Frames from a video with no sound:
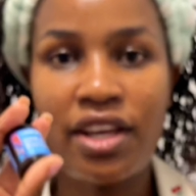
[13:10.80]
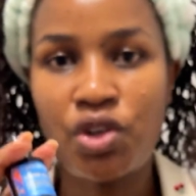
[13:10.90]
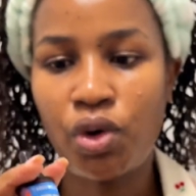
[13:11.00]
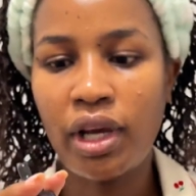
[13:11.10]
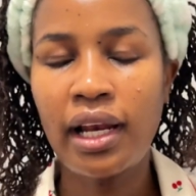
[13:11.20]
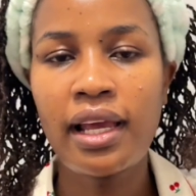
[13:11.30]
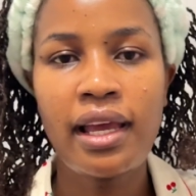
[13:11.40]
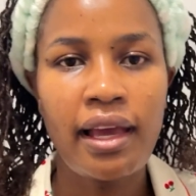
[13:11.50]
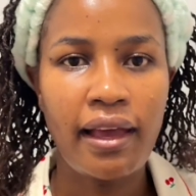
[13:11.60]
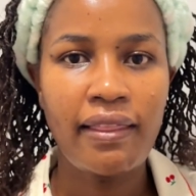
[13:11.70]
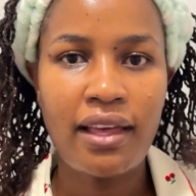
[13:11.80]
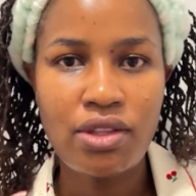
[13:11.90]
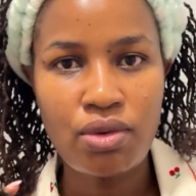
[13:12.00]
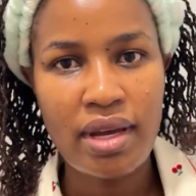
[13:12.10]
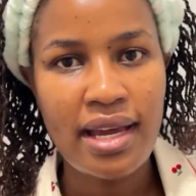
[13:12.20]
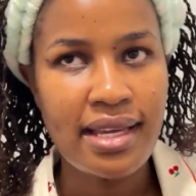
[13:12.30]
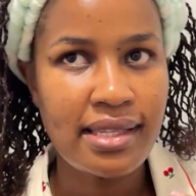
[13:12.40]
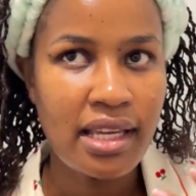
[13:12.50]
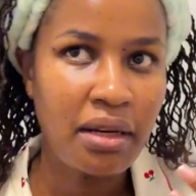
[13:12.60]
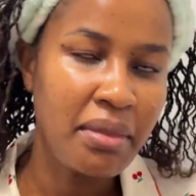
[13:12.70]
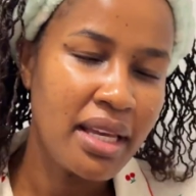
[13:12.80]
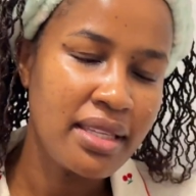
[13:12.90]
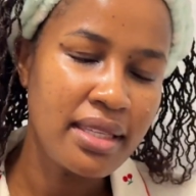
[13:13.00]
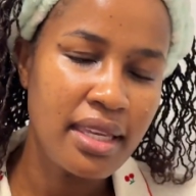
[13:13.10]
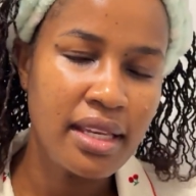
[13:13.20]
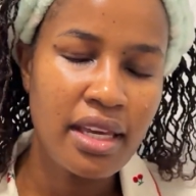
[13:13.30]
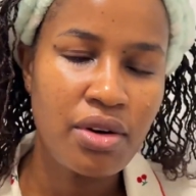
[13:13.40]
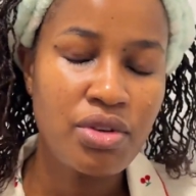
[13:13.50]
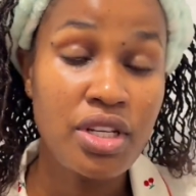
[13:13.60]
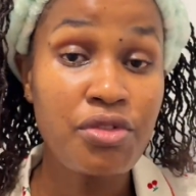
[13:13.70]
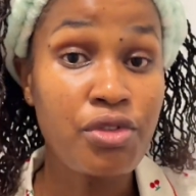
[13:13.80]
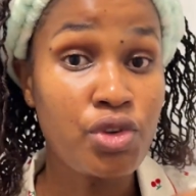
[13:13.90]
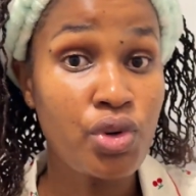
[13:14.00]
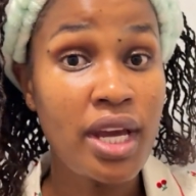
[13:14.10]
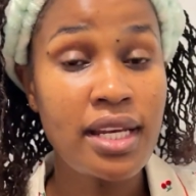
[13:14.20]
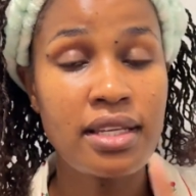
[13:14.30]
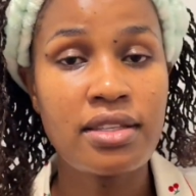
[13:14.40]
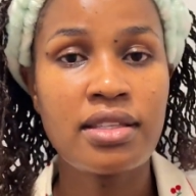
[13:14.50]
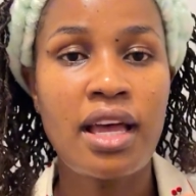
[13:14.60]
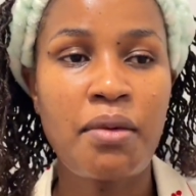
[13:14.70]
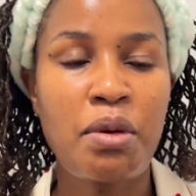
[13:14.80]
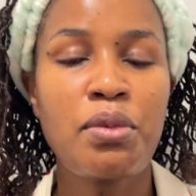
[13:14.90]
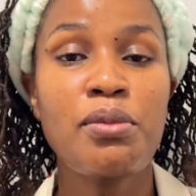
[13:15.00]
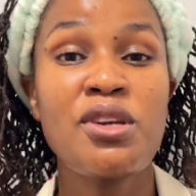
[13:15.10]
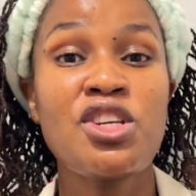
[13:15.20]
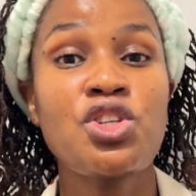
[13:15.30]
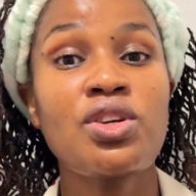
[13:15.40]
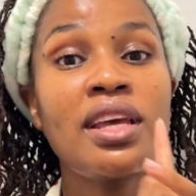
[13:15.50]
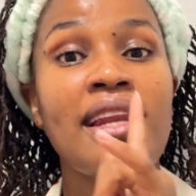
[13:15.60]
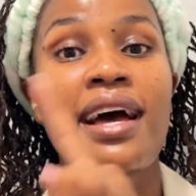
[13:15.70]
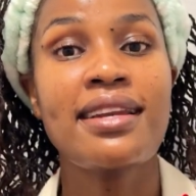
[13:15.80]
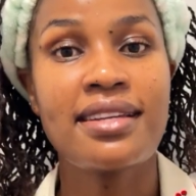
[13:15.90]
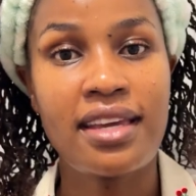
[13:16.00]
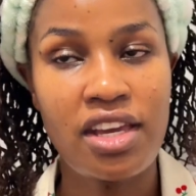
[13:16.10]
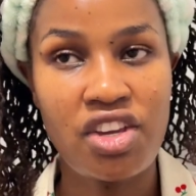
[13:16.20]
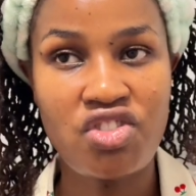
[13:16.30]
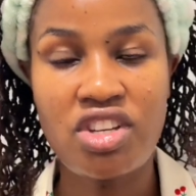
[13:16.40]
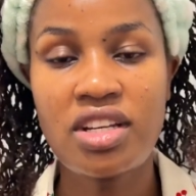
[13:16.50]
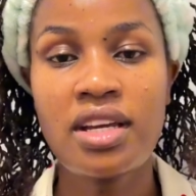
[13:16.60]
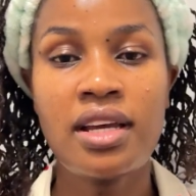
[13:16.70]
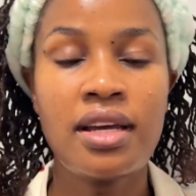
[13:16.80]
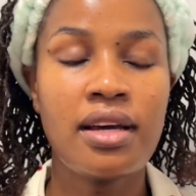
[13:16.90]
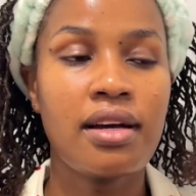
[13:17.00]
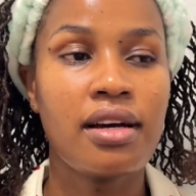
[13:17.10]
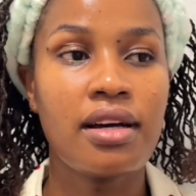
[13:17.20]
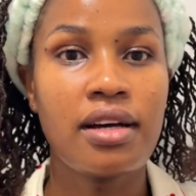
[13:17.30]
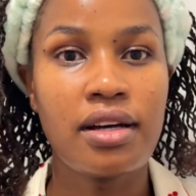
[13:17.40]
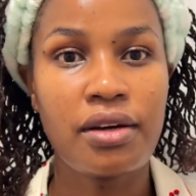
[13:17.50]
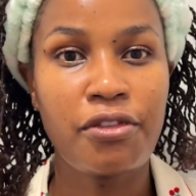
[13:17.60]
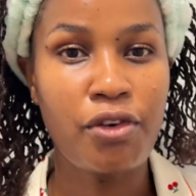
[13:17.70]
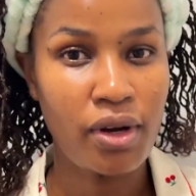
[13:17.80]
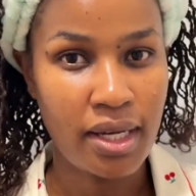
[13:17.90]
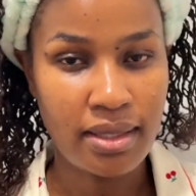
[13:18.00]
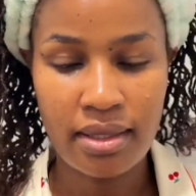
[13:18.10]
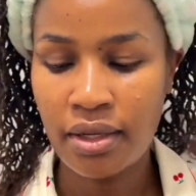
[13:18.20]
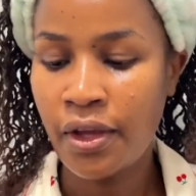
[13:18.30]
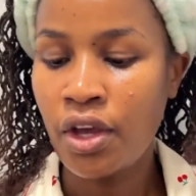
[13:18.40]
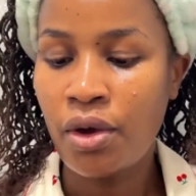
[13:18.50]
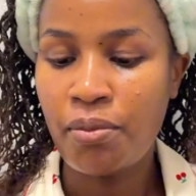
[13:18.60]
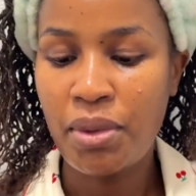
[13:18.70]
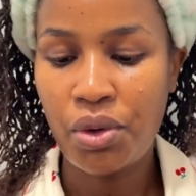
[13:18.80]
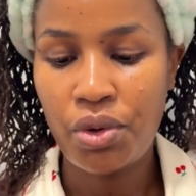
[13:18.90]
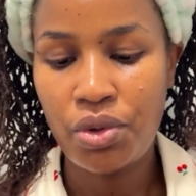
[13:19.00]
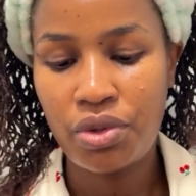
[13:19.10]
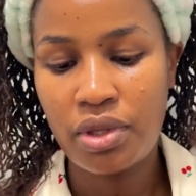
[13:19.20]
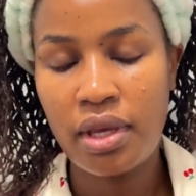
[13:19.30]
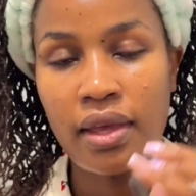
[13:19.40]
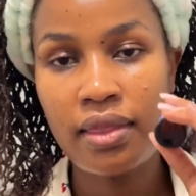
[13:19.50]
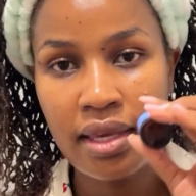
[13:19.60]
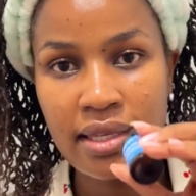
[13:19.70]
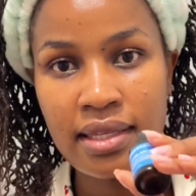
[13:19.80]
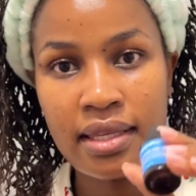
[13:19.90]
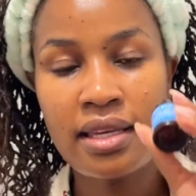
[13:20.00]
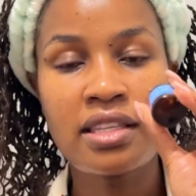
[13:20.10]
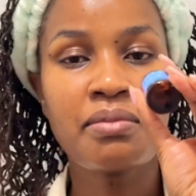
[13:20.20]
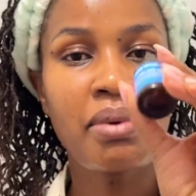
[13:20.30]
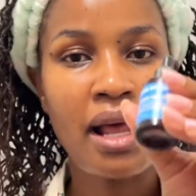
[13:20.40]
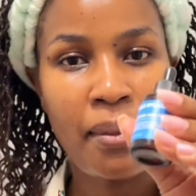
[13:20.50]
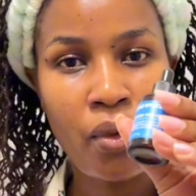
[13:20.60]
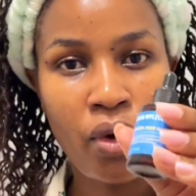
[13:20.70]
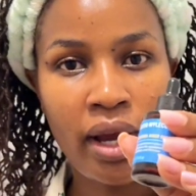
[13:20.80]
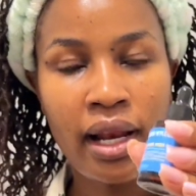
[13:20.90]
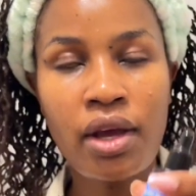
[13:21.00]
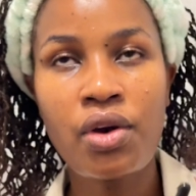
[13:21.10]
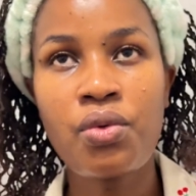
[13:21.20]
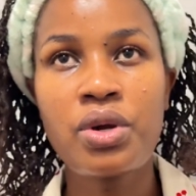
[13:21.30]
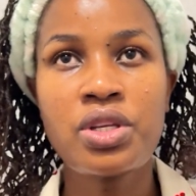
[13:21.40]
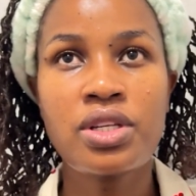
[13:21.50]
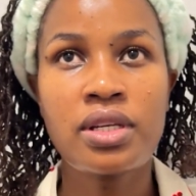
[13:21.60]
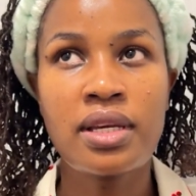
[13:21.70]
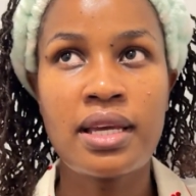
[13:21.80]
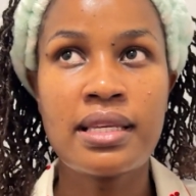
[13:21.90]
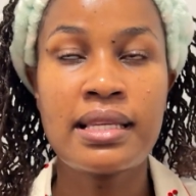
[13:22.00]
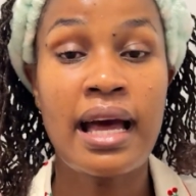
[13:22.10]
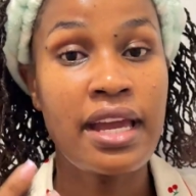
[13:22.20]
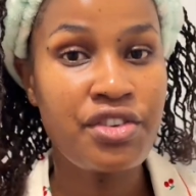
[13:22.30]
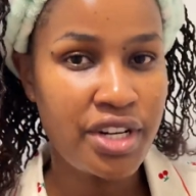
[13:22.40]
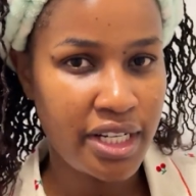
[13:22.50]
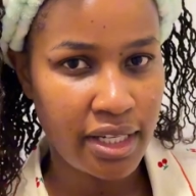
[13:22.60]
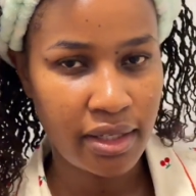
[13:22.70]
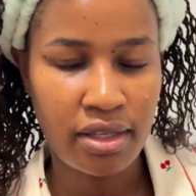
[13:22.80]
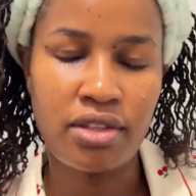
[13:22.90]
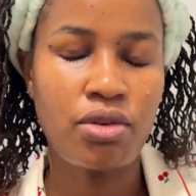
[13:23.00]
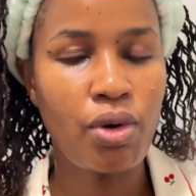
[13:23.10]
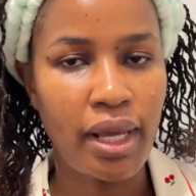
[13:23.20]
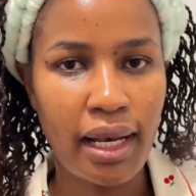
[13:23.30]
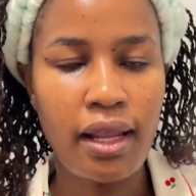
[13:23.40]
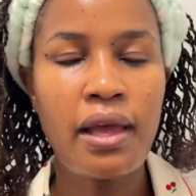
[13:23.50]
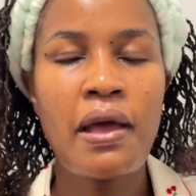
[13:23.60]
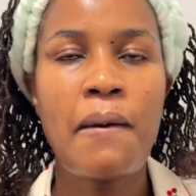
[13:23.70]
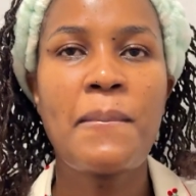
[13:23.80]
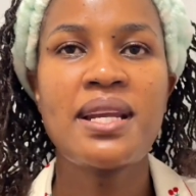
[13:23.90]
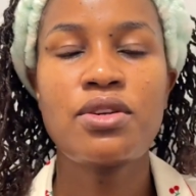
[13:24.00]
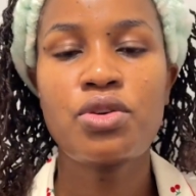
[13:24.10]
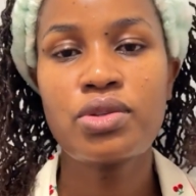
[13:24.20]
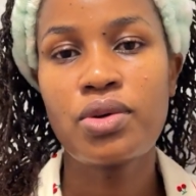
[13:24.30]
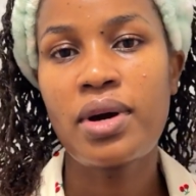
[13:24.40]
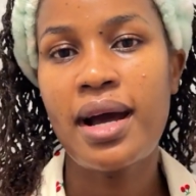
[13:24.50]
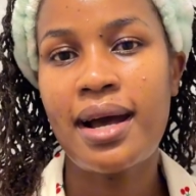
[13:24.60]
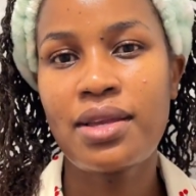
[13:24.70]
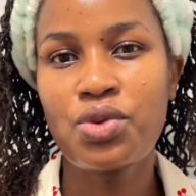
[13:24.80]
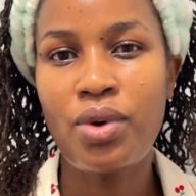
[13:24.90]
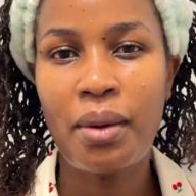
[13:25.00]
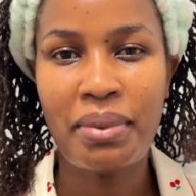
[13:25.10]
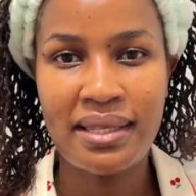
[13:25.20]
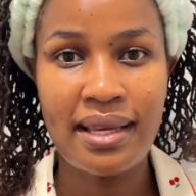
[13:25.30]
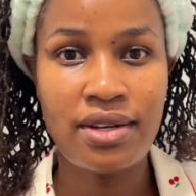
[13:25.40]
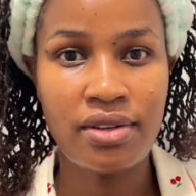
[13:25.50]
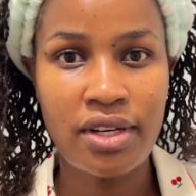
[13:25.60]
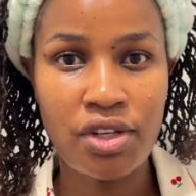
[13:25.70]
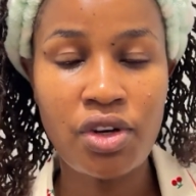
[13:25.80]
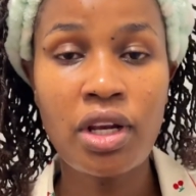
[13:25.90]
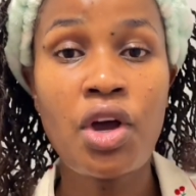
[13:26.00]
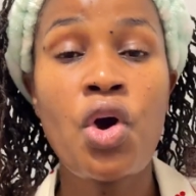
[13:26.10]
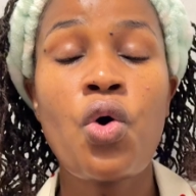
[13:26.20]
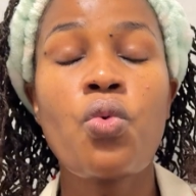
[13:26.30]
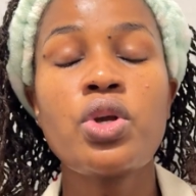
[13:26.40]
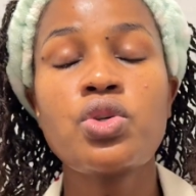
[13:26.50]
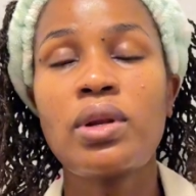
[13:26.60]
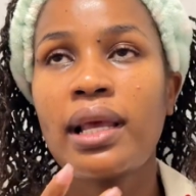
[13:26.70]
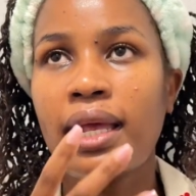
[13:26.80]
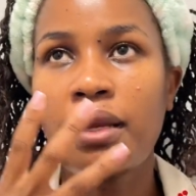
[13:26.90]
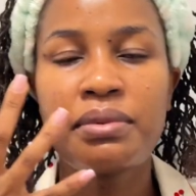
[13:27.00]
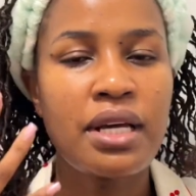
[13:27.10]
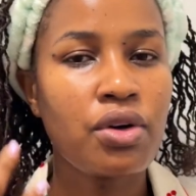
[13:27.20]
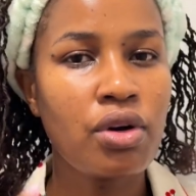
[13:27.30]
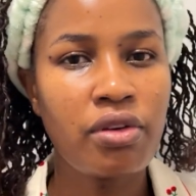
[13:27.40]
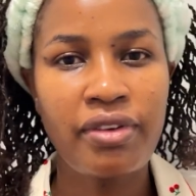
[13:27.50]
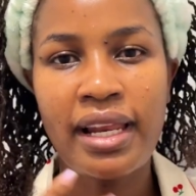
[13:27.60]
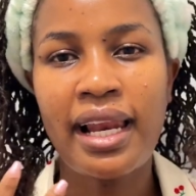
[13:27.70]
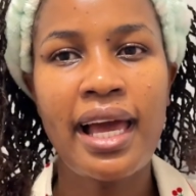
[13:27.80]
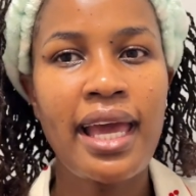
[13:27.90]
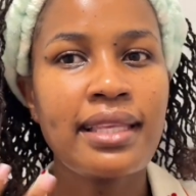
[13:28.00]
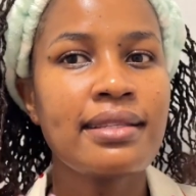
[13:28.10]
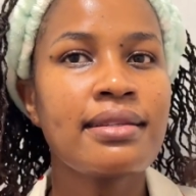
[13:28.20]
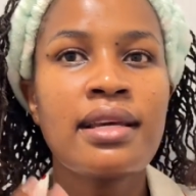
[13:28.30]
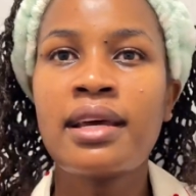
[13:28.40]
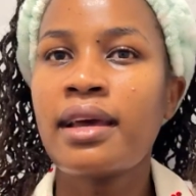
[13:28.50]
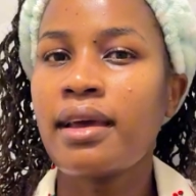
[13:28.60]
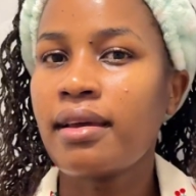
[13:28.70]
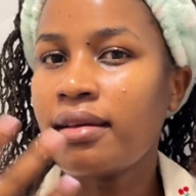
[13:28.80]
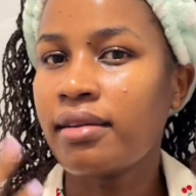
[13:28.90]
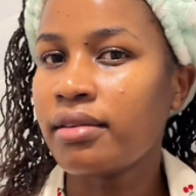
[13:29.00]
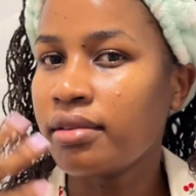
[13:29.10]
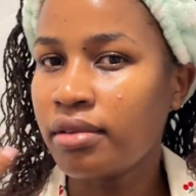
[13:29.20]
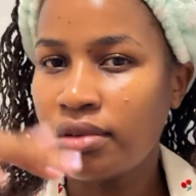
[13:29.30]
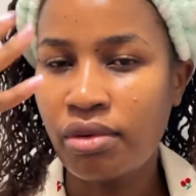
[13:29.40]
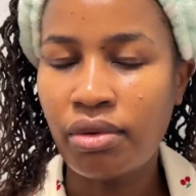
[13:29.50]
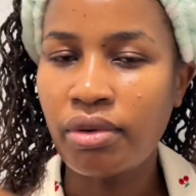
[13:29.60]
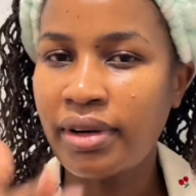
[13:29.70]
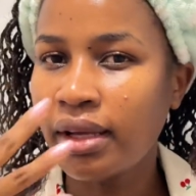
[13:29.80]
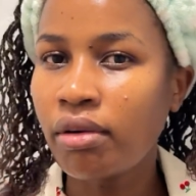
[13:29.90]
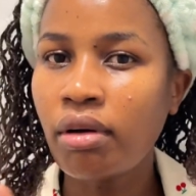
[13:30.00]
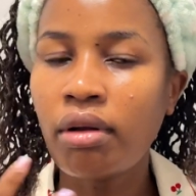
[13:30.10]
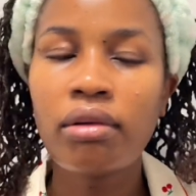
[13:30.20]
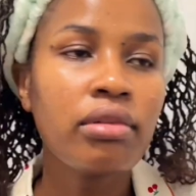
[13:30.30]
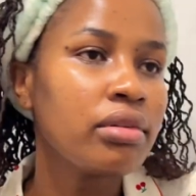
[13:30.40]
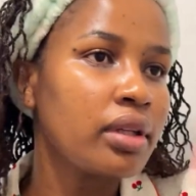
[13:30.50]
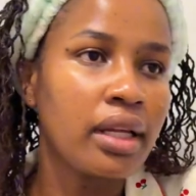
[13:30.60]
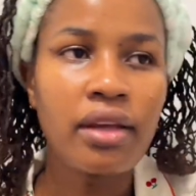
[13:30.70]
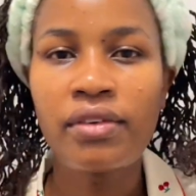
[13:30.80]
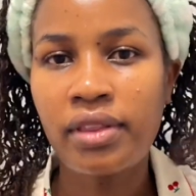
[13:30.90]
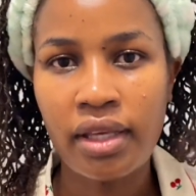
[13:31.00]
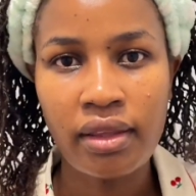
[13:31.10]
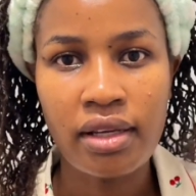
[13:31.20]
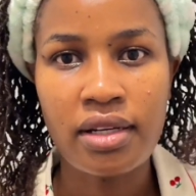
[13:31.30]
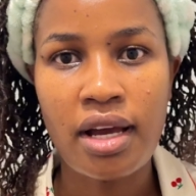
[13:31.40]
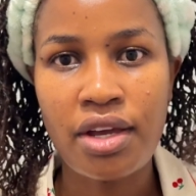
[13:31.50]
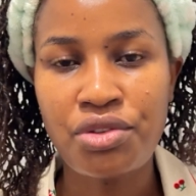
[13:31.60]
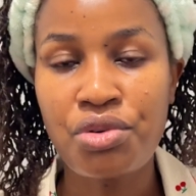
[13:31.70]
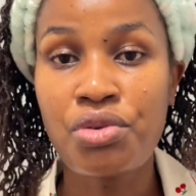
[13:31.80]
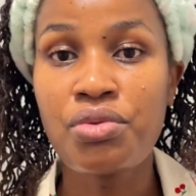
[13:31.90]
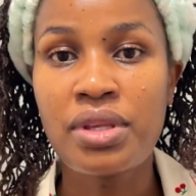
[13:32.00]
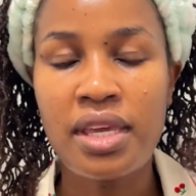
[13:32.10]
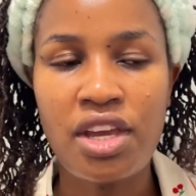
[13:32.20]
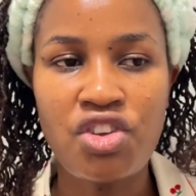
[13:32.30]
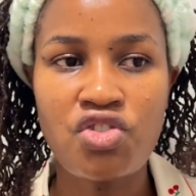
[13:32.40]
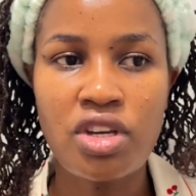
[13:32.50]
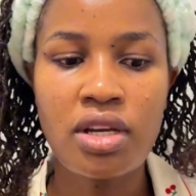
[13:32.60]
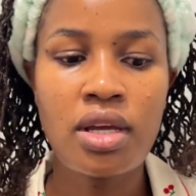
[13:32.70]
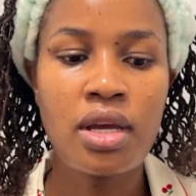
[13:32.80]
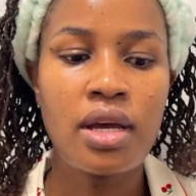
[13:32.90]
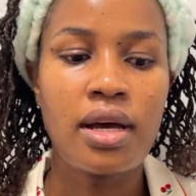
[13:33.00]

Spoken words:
night oil, and that's why I say my skincare routine for tonight is hyperpigmentation and anti-aging focused, because this is plum oil, which is hydrating. It's oil, but it also has 1% retinol, which will help tackle fine lines and wrinkles and everything that has to do with aging.